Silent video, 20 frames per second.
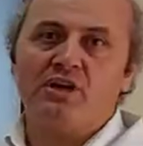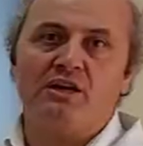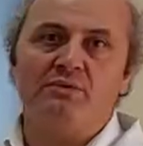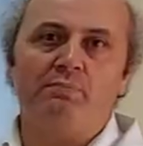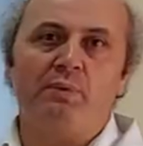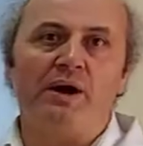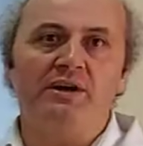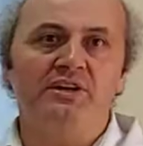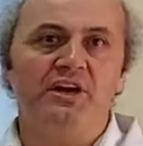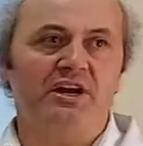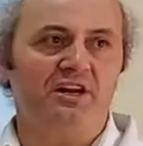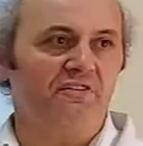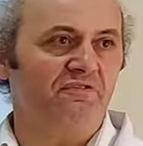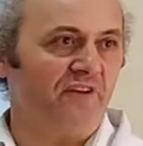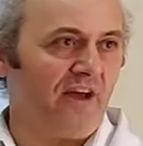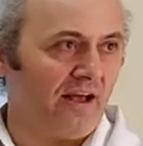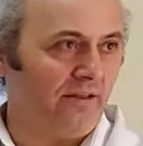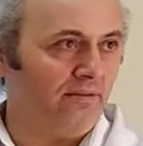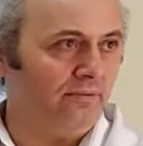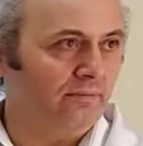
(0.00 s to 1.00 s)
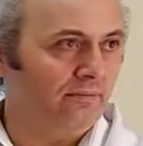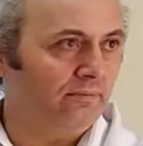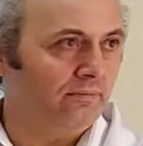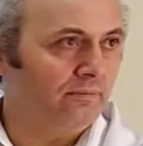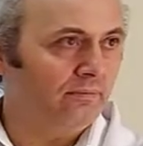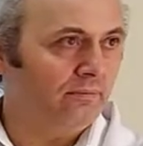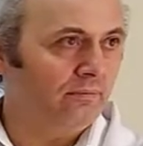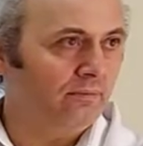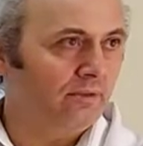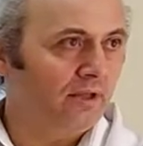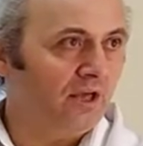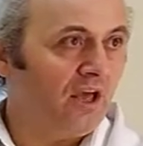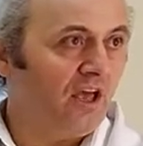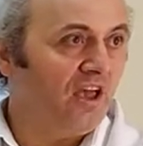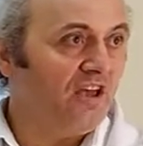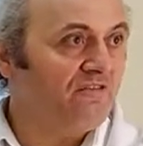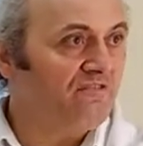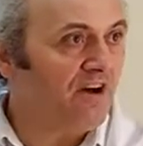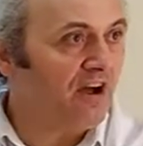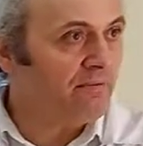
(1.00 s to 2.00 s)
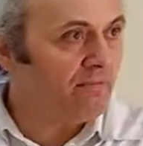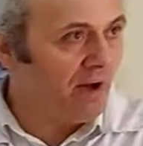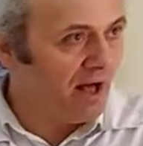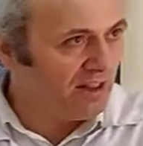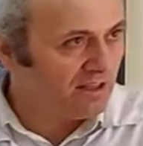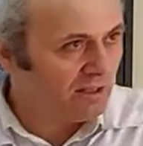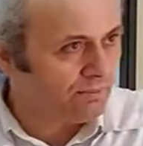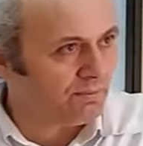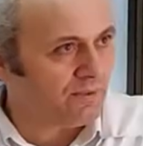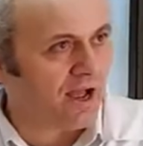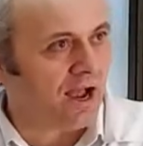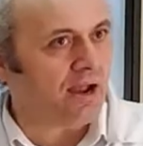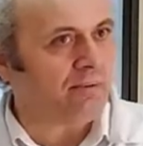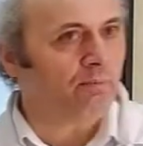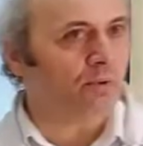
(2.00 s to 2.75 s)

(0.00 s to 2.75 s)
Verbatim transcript: sides by negative n. If I multiply